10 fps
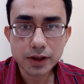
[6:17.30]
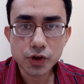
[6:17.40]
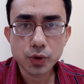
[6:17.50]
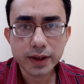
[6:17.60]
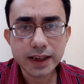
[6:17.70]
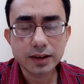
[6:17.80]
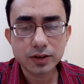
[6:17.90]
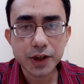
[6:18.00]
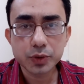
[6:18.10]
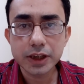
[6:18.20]
So
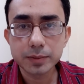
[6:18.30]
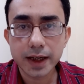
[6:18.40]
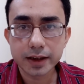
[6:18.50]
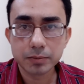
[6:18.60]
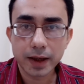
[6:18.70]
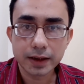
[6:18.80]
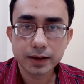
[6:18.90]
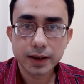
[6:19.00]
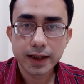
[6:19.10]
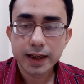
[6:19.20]
try to keep that in mind.
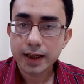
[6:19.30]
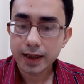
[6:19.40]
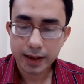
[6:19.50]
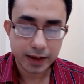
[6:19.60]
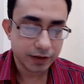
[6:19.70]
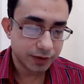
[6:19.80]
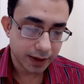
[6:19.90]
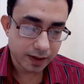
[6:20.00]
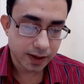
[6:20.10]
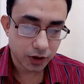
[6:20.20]
And if
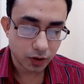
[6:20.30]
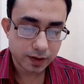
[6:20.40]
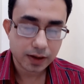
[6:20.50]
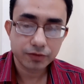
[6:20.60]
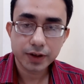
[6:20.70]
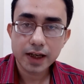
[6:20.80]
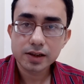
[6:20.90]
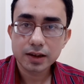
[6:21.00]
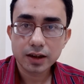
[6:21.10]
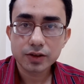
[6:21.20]
there is at all some
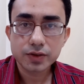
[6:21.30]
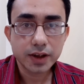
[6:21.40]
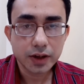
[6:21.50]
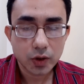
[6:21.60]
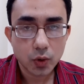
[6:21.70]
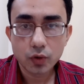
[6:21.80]
financial constraint,